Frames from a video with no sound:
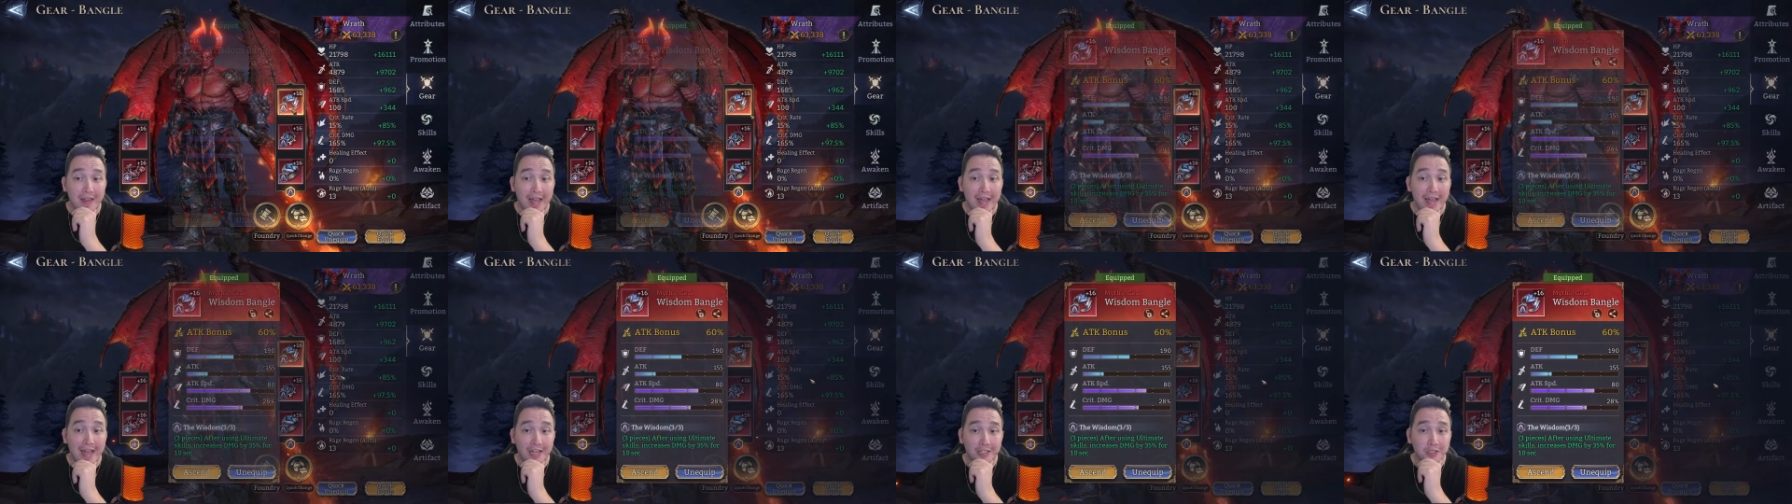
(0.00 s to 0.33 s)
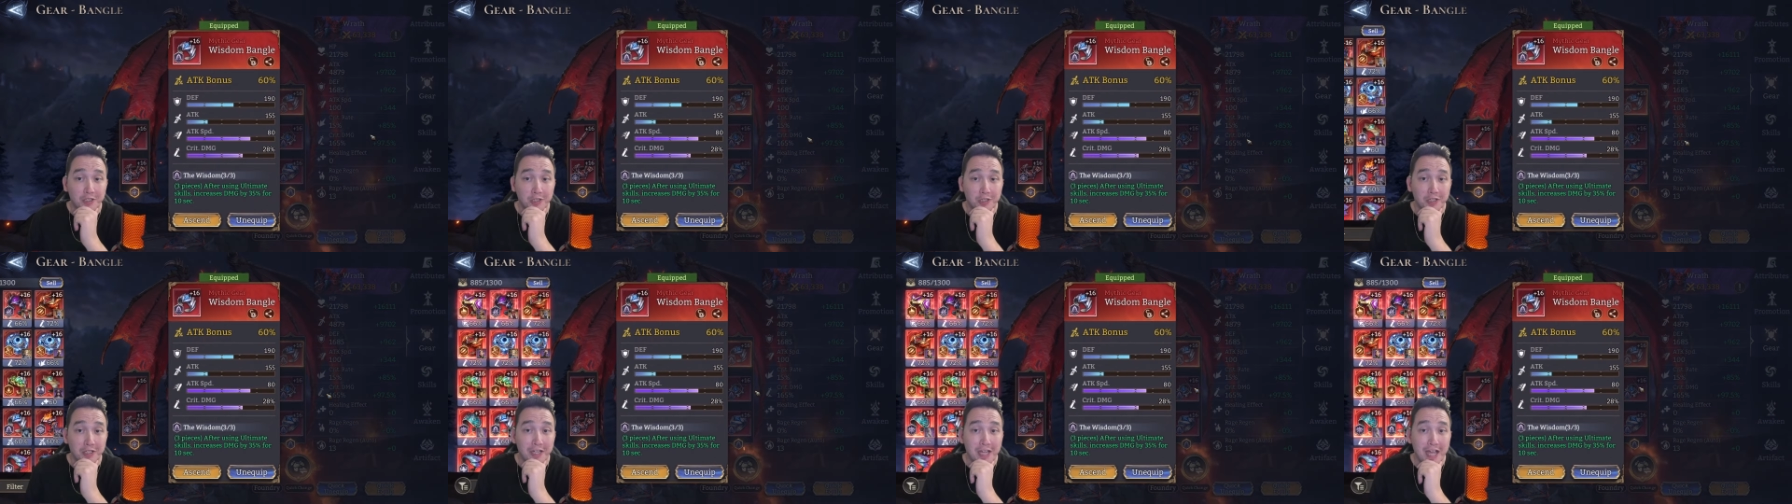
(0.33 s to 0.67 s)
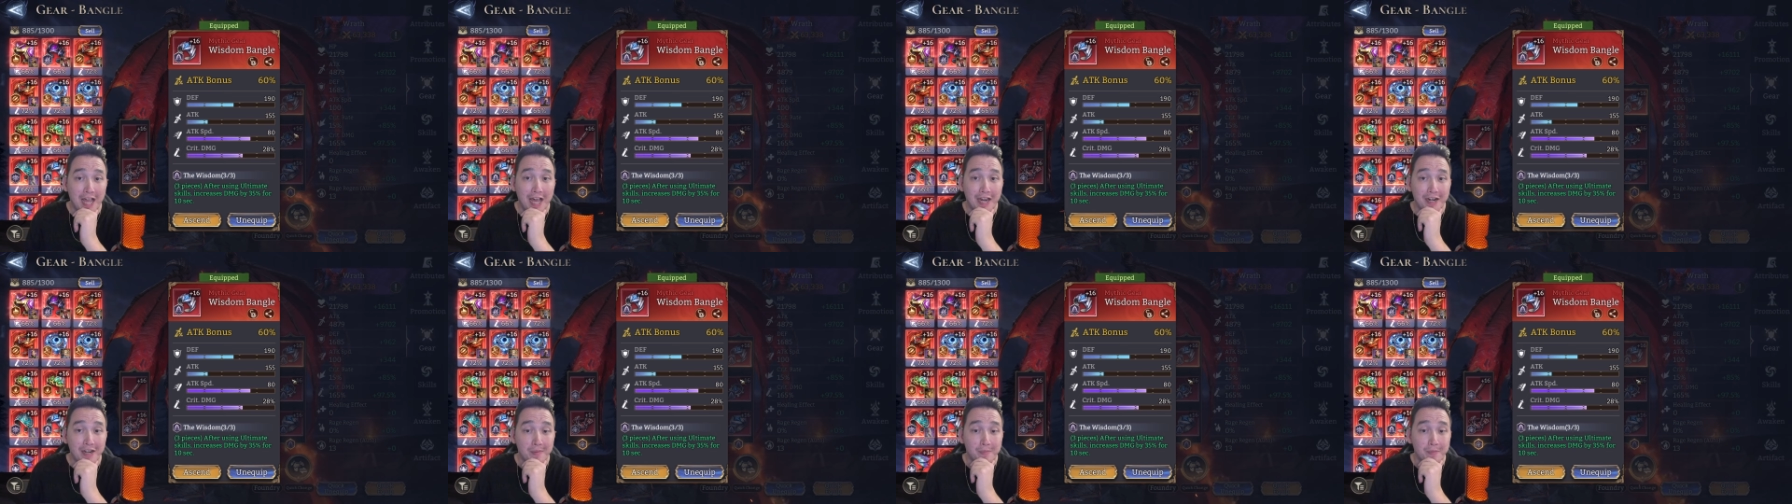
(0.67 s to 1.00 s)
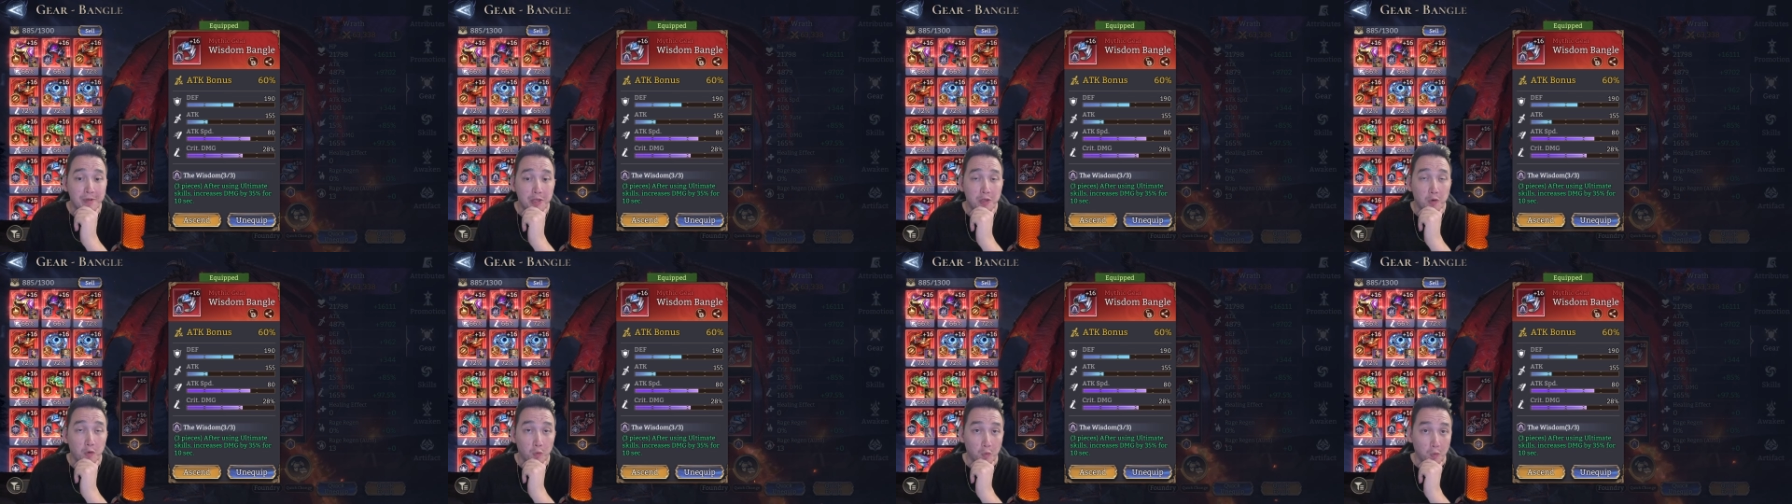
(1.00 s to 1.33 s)
I actually had him
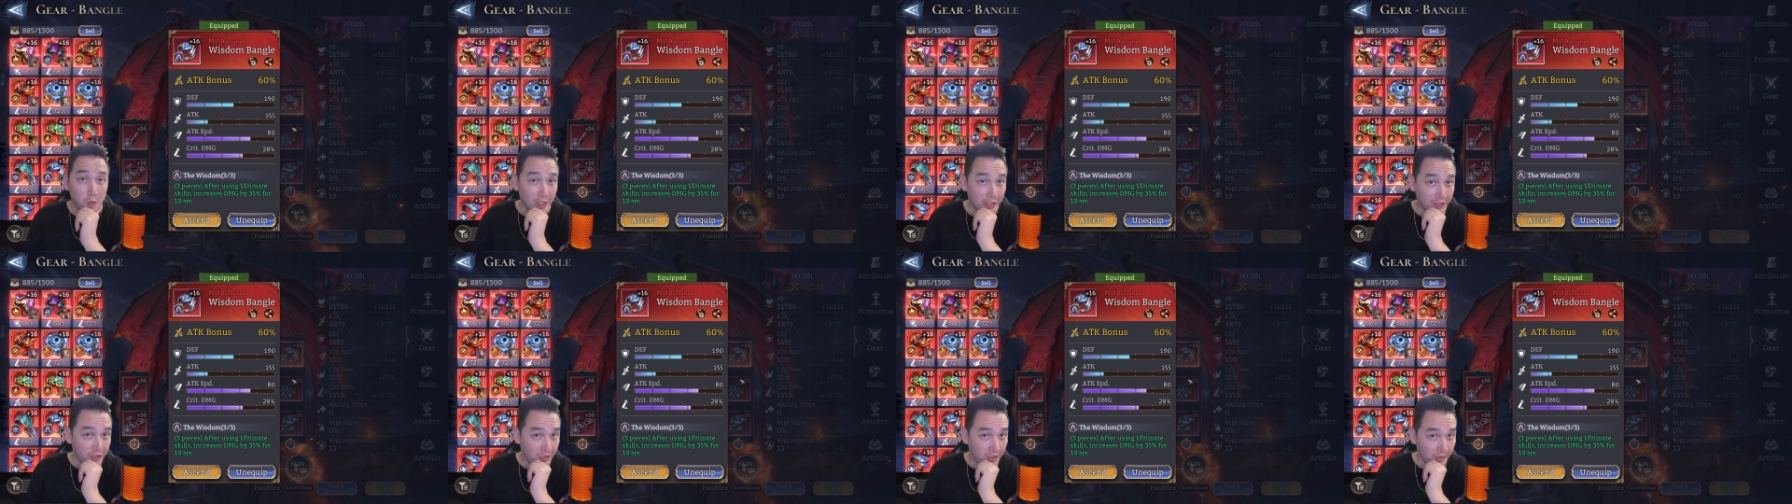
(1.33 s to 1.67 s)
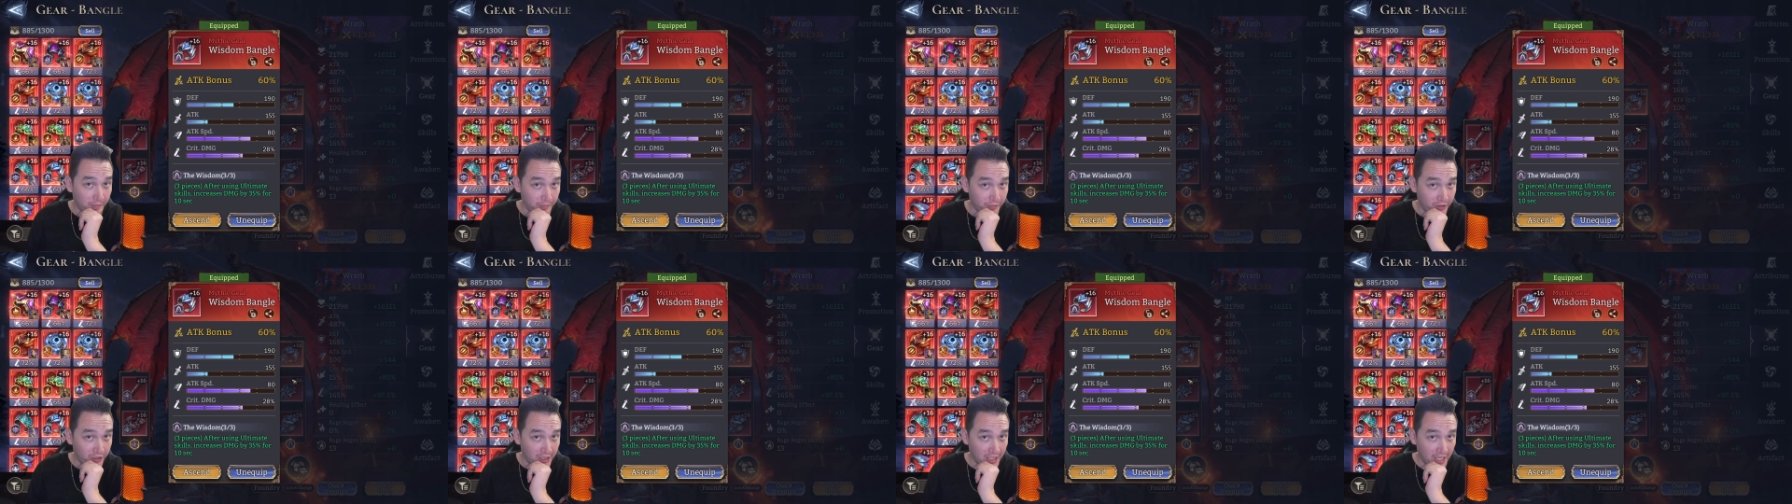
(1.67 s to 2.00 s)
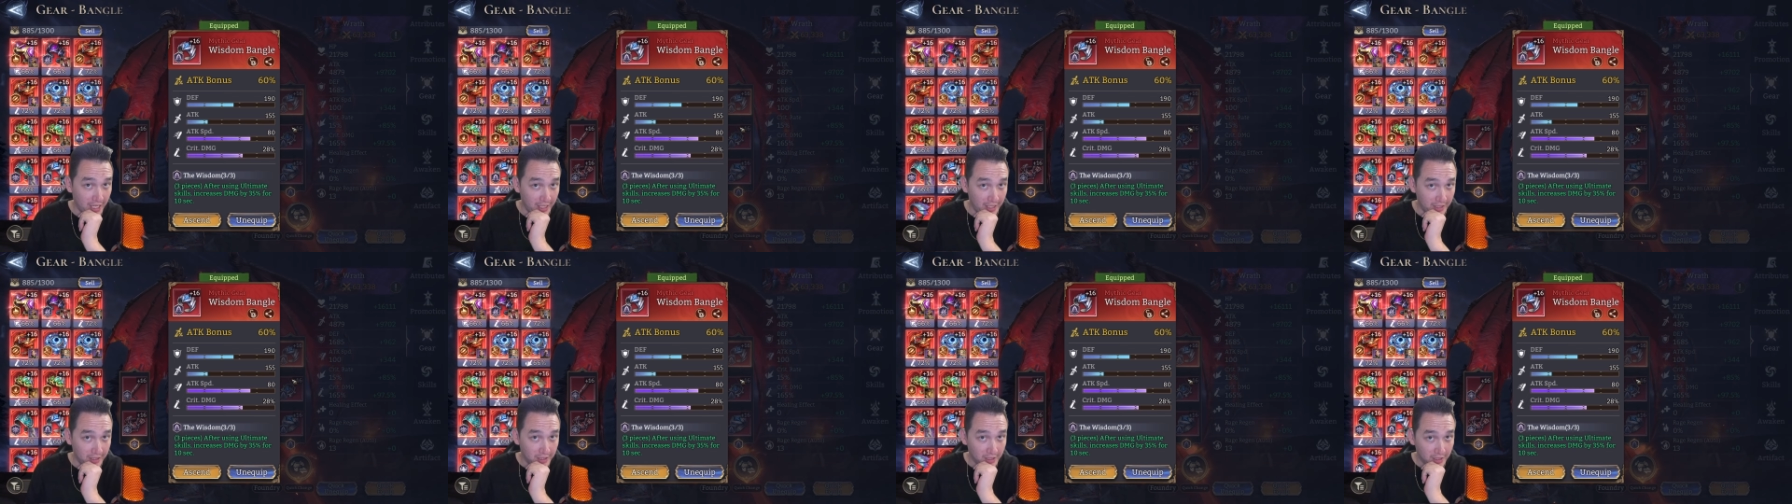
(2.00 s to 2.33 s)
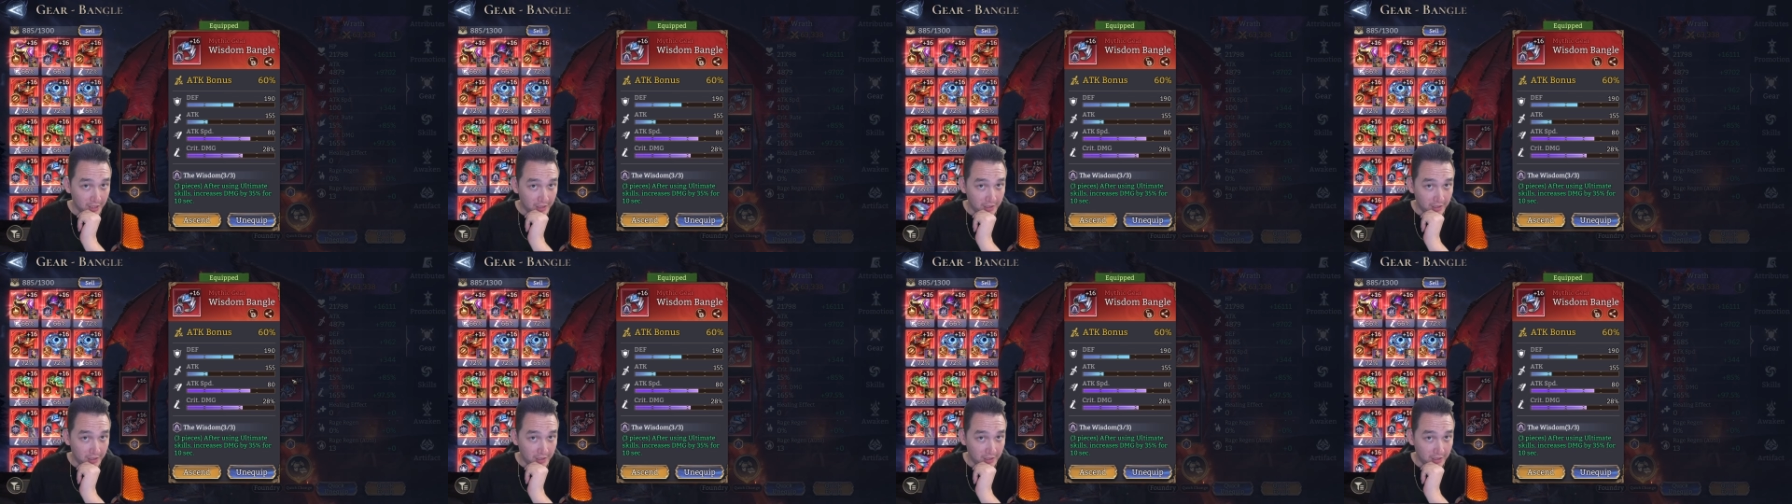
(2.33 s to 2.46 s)
in the wisdom set,